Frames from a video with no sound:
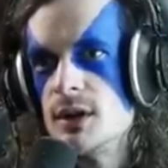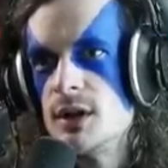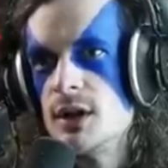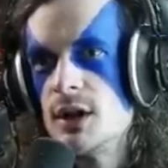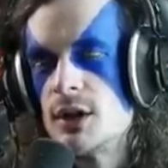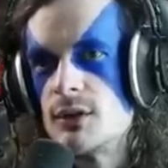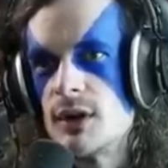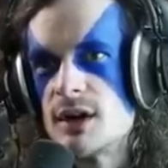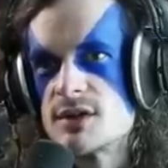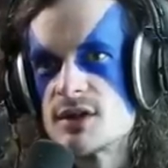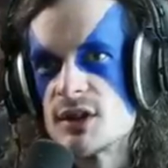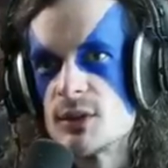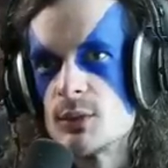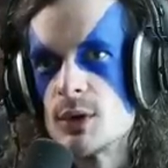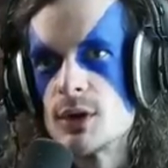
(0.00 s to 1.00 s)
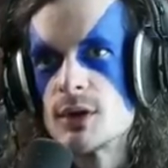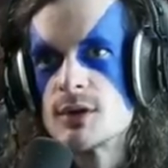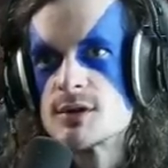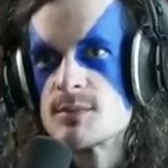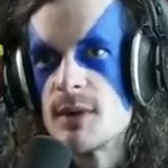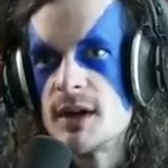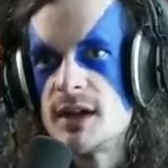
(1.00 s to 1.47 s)
harassing the workers,
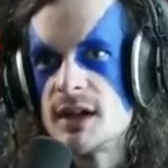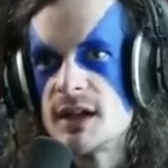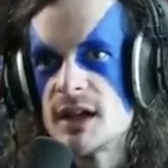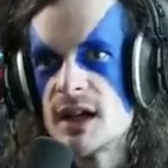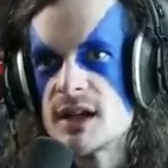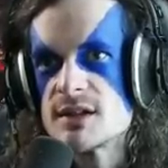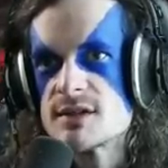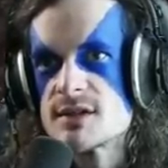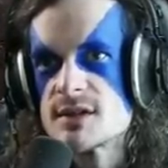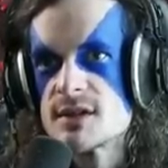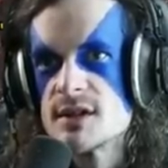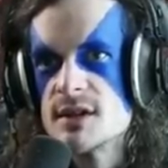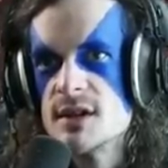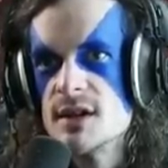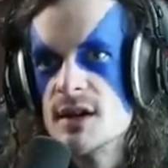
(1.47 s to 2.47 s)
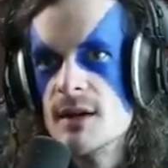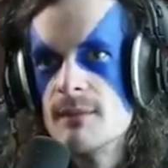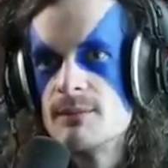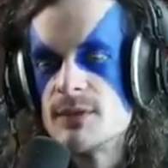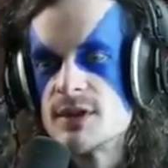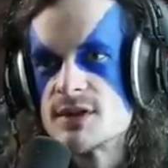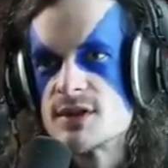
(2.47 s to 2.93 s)
mining gas.
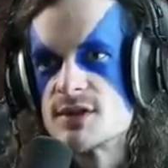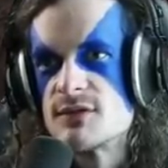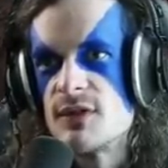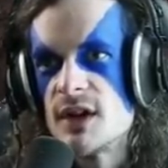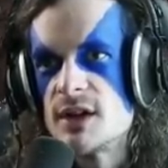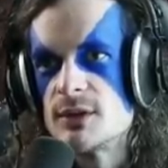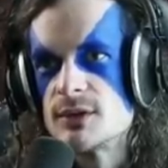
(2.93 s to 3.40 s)
This is vital to